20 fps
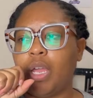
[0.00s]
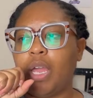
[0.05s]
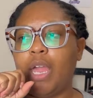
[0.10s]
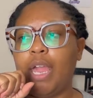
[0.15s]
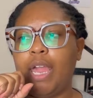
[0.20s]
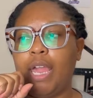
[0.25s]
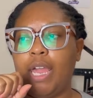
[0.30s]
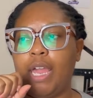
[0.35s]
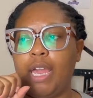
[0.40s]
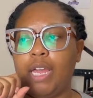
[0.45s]

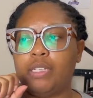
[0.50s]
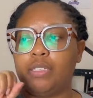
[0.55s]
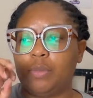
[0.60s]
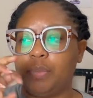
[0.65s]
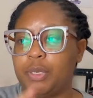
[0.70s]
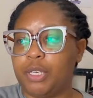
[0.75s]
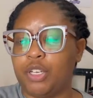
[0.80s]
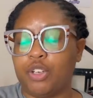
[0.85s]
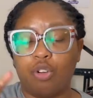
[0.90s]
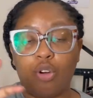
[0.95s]
And
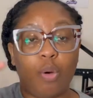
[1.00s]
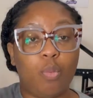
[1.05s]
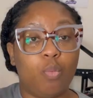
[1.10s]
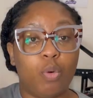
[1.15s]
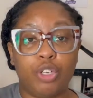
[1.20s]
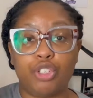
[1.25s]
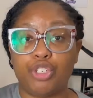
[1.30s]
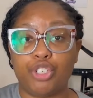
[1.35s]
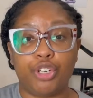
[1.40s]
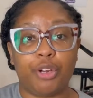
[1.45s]
depending on
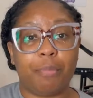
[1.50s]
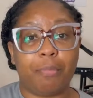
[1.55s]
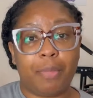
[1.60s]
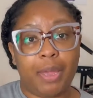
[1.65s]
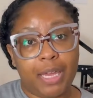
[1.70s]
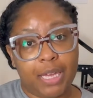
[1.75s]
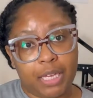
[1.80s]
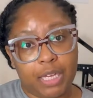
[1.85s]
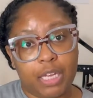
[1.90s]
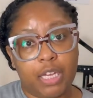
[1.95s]
what you're
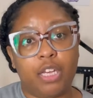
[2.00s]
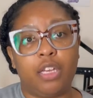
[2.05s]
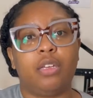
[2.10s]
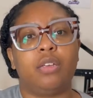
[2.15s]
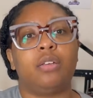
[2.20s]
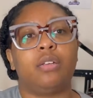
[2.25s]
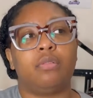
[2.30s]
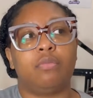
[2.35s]
making,